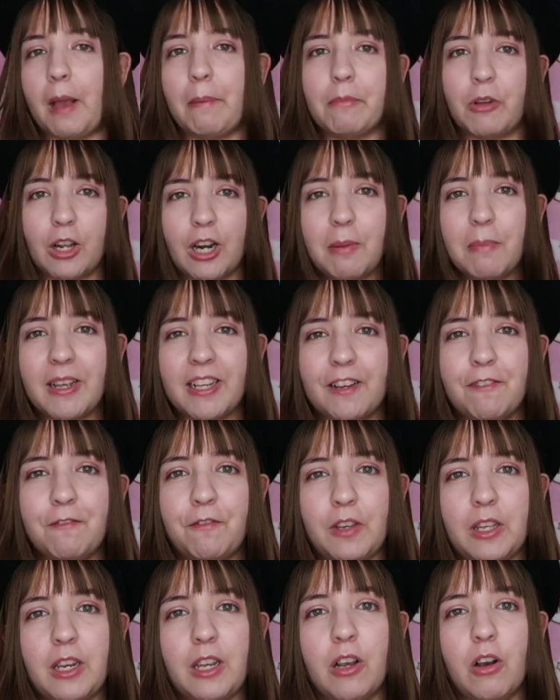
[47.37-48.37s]
I'm gonna make
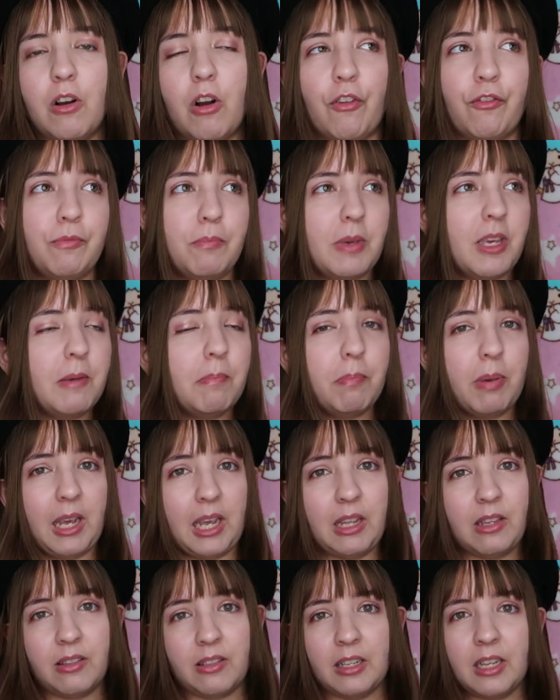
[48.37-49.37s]
a video of me
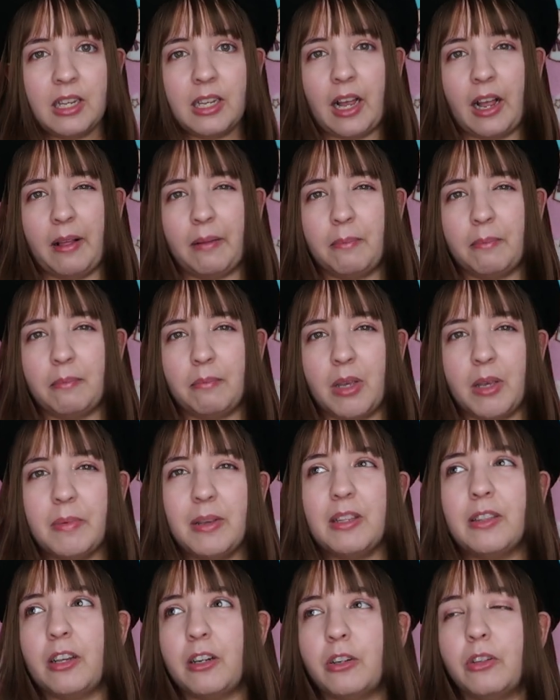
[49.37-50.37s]
painting and
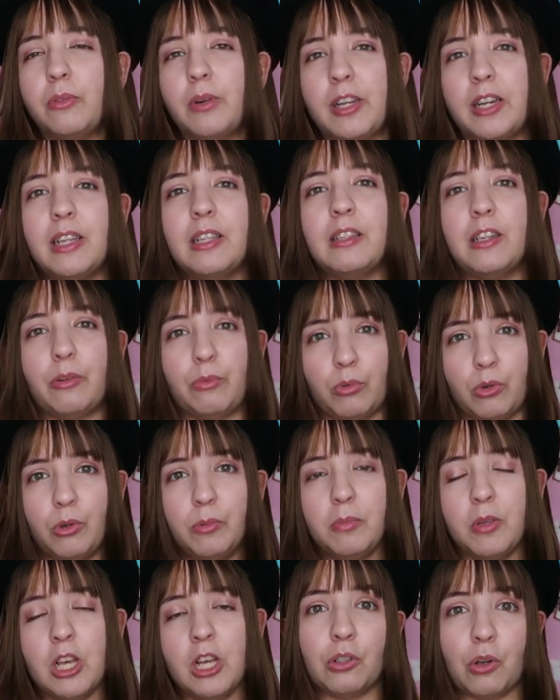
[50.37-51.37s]
maybe decorating the
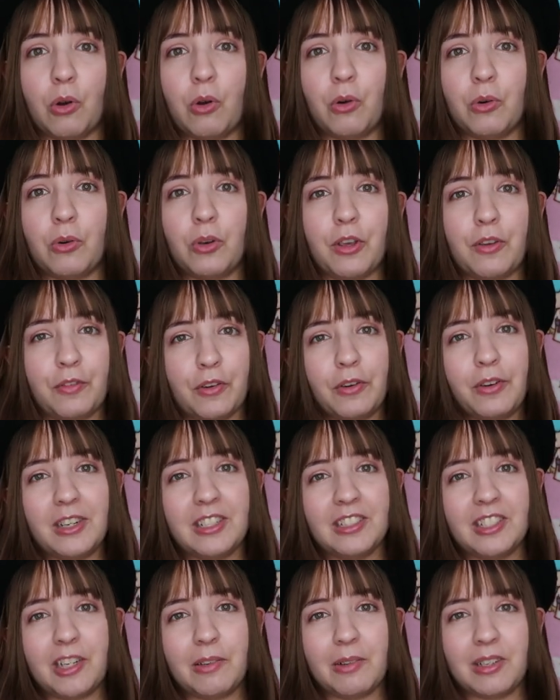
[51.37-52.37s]
room, so if you're
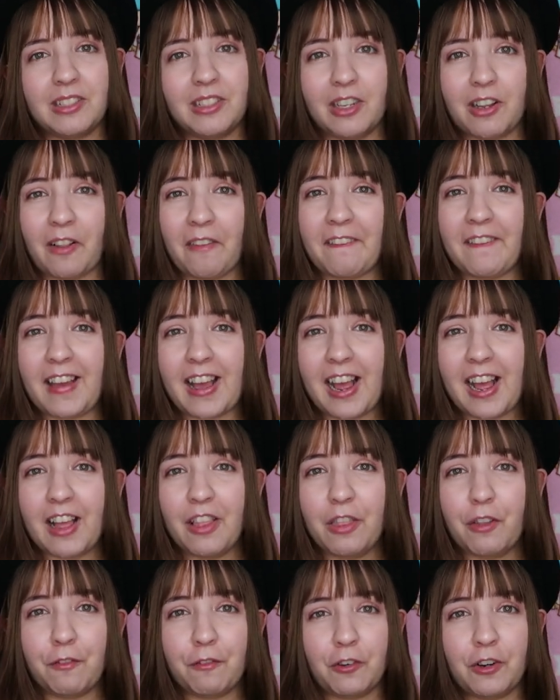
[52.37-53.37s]
interested on
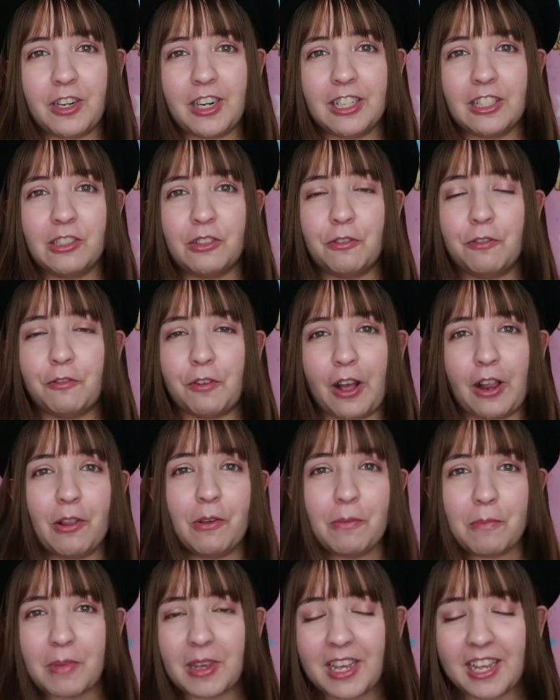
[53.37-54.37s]
that, don't forget to
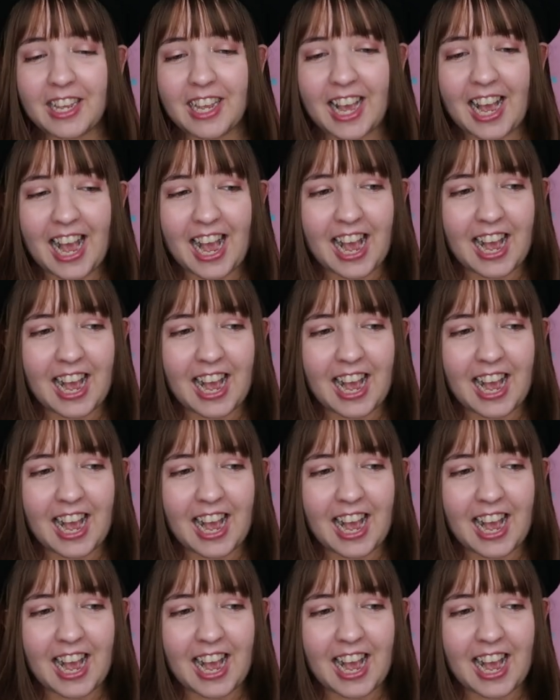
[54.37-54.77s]
follow me.